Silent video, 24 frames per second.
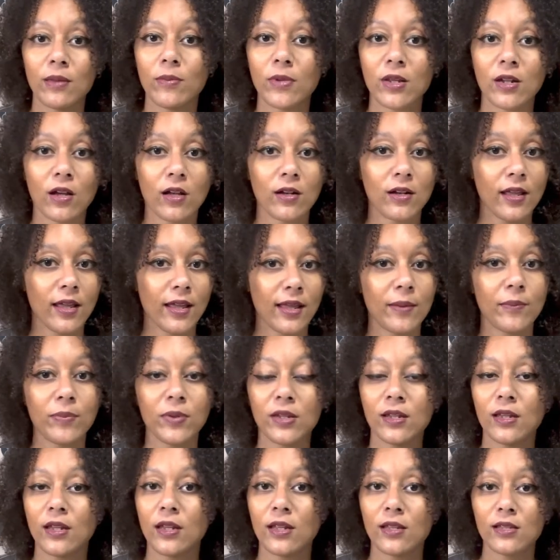
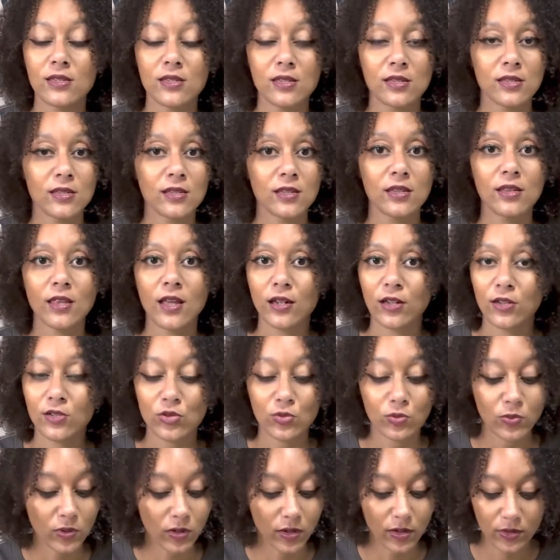unhappiness than it's
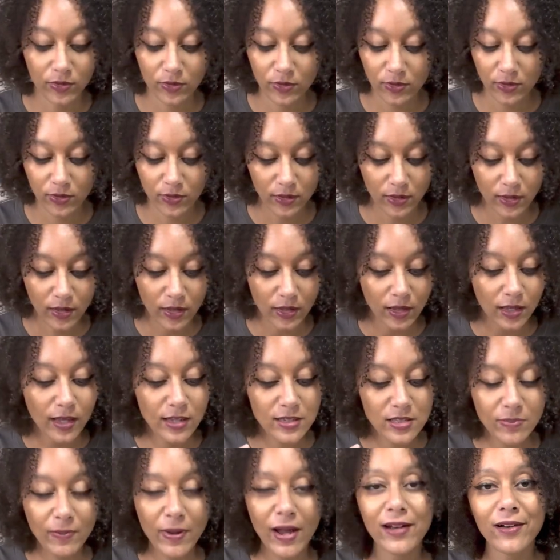worth.
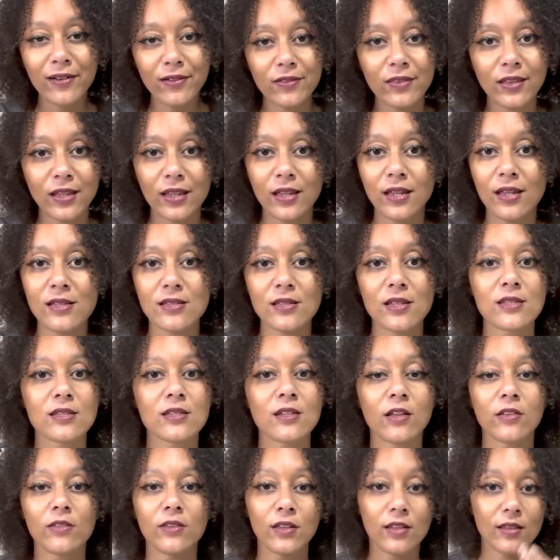It's minor things. It's
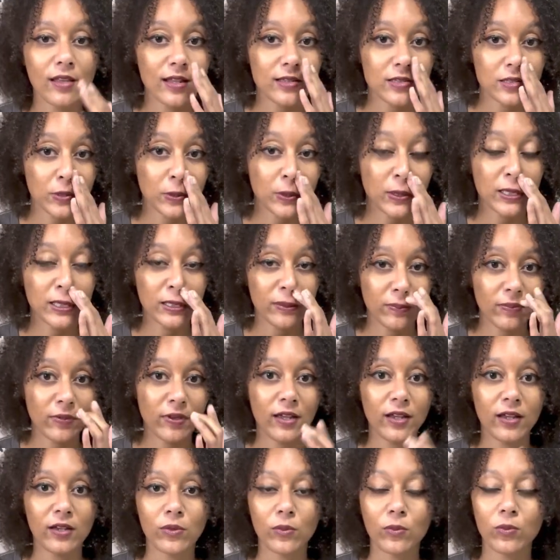nothing that's going
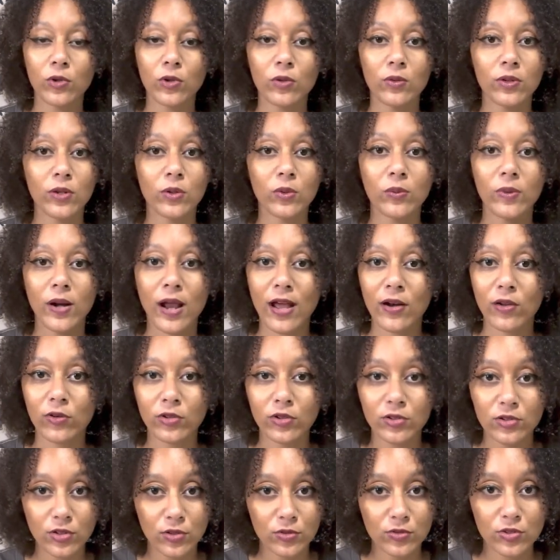to really rattle
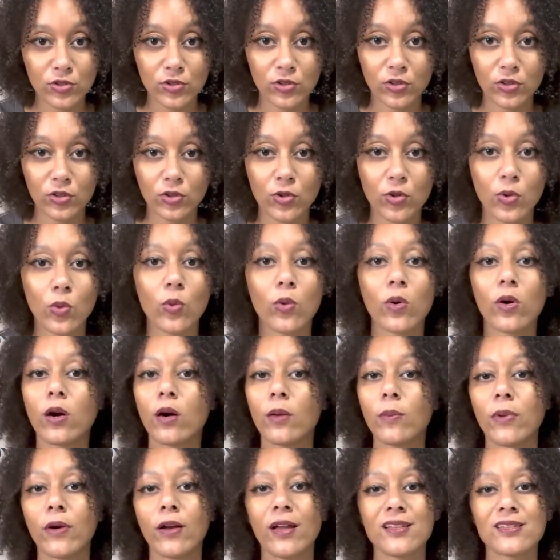you to your core,
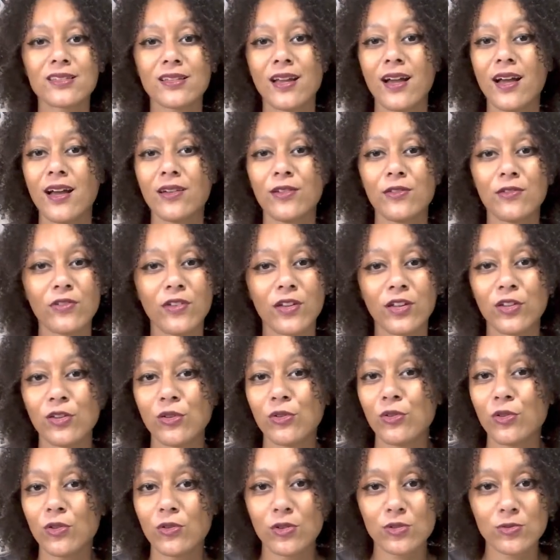but it's kind of like you
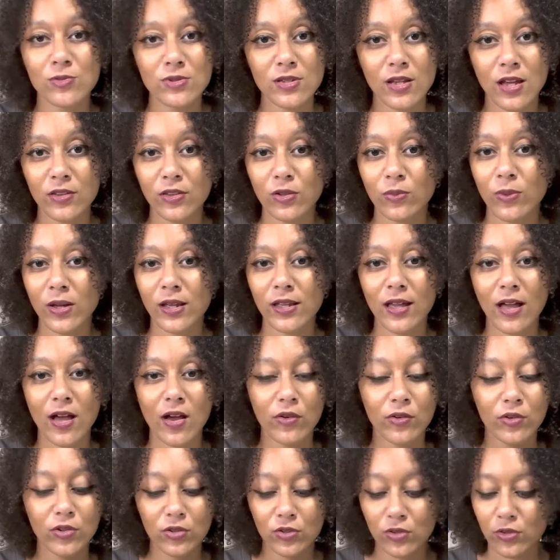knew this was on the way
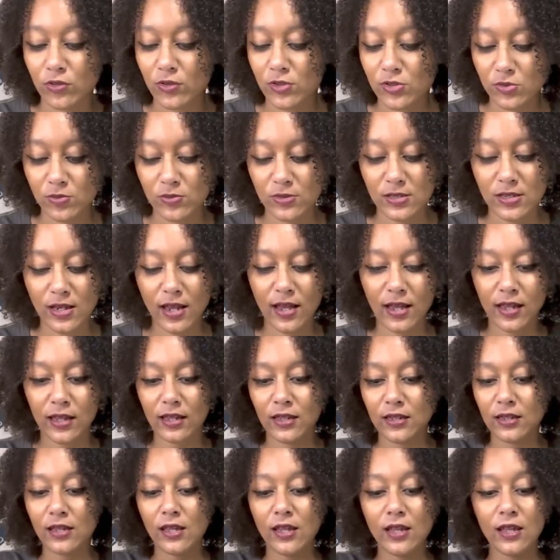out. You knew this was
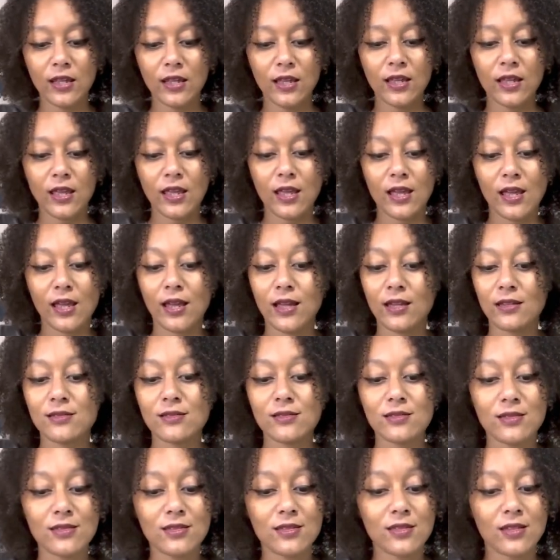dying.
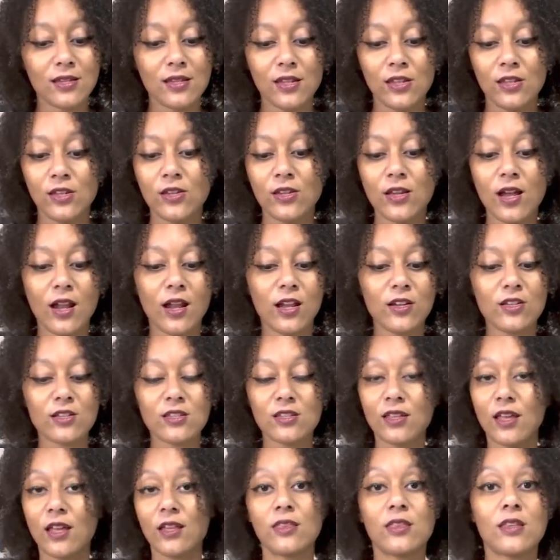And you got to just
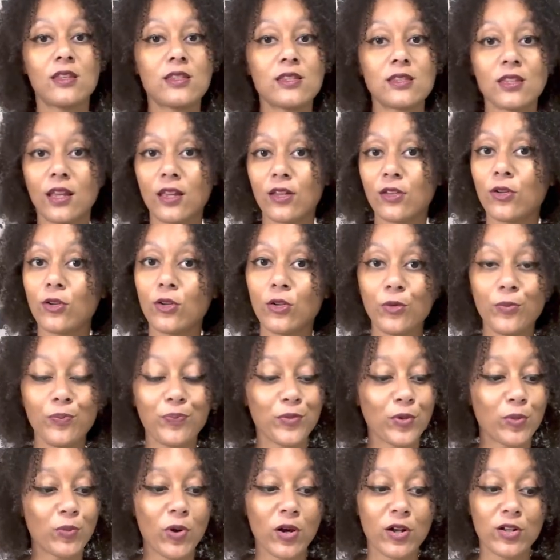let this cycle
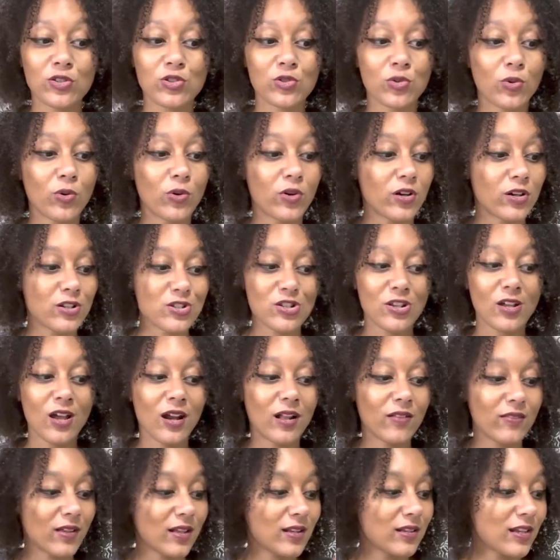run its course. You got to
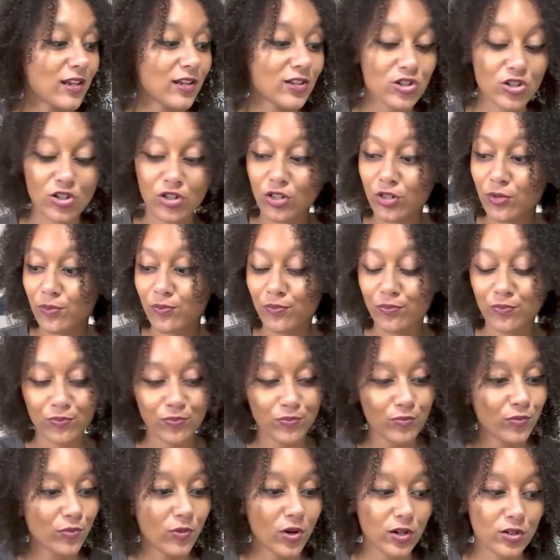let nature
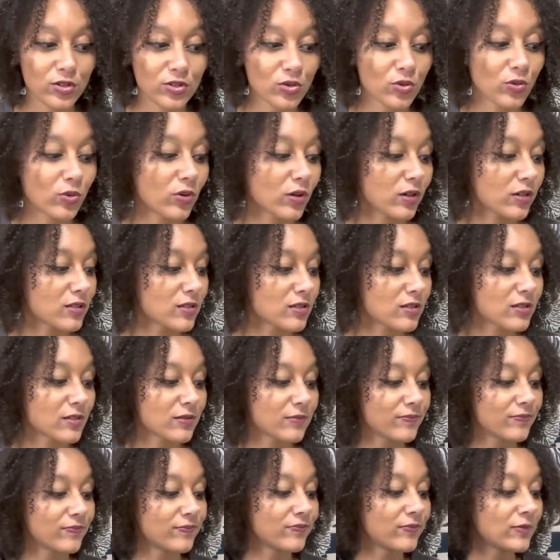run its course.
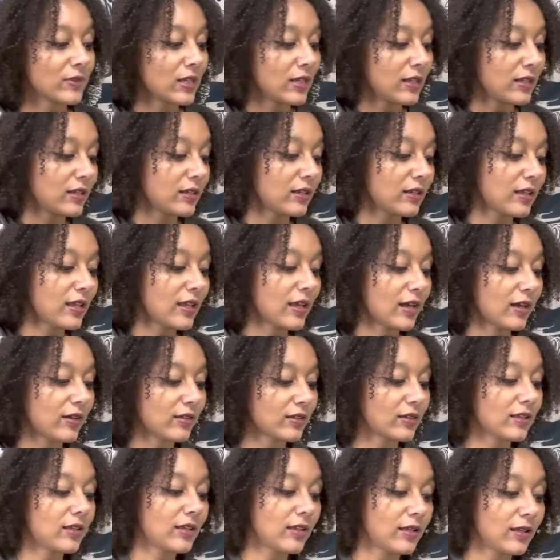You can't
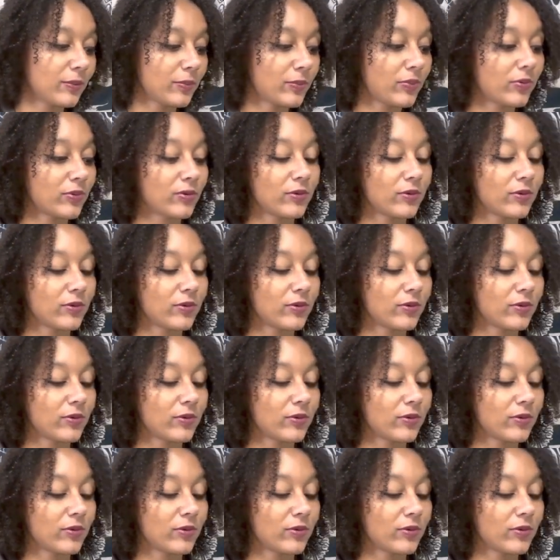keep